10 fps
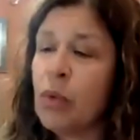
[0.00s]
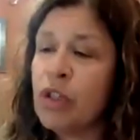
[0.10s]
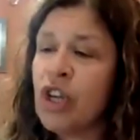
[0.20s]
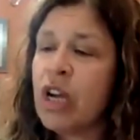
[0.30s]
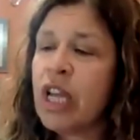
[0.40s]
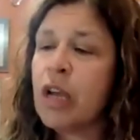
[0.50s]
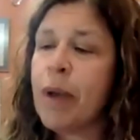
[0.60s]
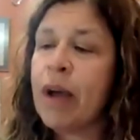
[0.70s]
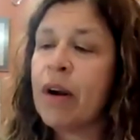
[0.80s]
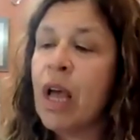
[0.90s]
that we're talking
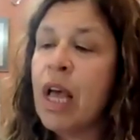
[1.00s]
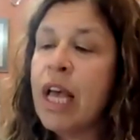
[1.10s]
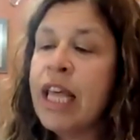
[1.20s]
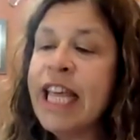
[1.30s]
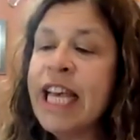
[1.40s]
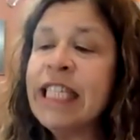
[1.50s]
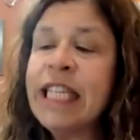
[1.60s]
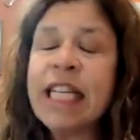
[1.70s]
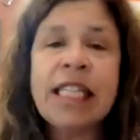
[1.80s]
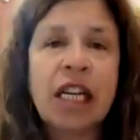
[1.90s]
about. This
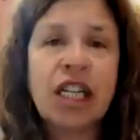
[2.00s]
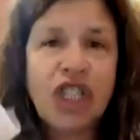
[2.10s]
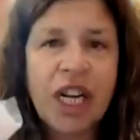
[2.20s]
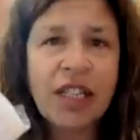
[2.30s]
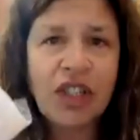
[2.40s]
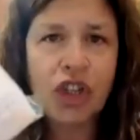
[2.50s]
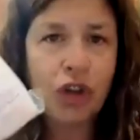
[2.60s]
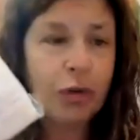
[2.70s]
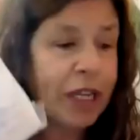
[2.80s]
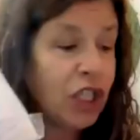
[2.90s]
is a chest
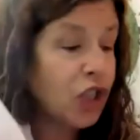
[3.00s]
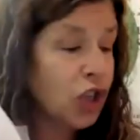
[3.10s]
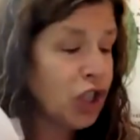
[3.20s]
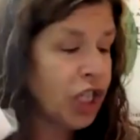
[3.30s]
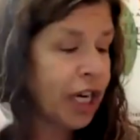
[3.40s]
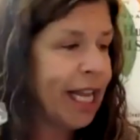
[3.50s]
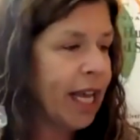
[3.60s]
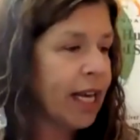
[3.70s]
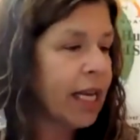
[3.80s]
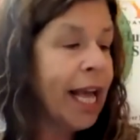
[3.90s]
tube insertion
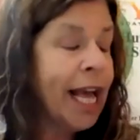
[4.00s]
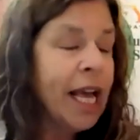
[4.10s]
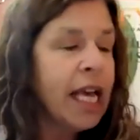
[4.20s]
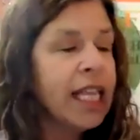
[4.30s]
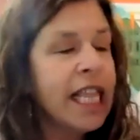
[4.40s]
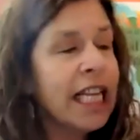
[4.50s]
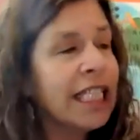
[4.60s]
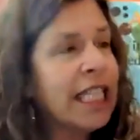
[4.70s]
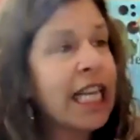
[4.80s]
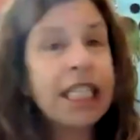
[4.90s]
kit.
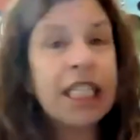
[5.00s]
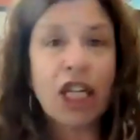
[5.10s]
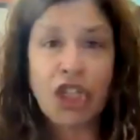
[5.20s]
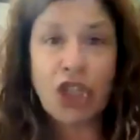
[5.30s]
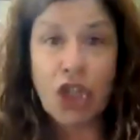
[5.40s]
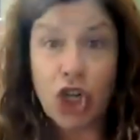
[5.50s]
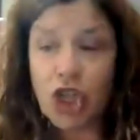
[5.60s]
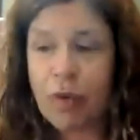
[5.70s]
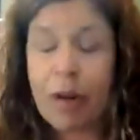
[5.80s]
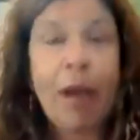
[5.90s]
This is a
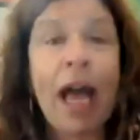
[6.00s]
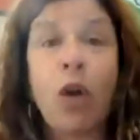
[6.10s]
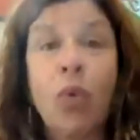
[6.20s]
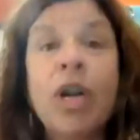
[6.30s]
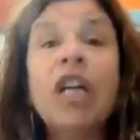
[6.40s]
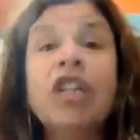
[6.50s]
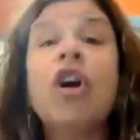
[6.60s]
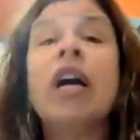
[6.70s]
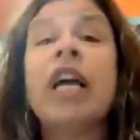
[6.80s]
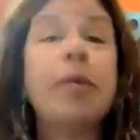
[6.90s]
surgery pack. We're not
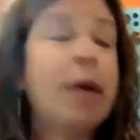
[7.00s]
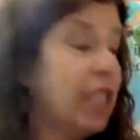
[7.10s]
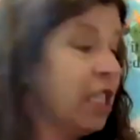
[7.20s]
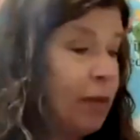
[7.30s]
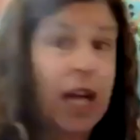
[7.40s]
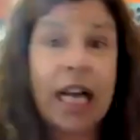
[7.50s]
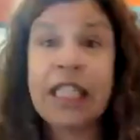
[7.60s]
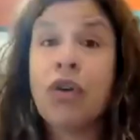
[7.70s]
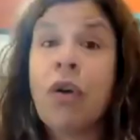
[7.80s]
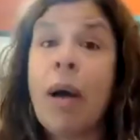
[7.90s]
talking about supplies
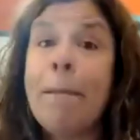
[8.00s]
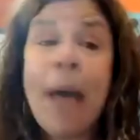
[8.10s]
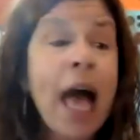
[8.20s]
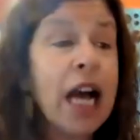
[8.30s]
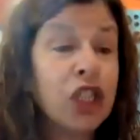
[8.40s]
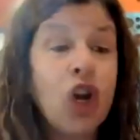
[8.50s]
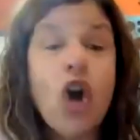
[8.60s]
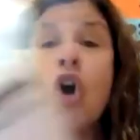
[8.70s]
that are unpacked.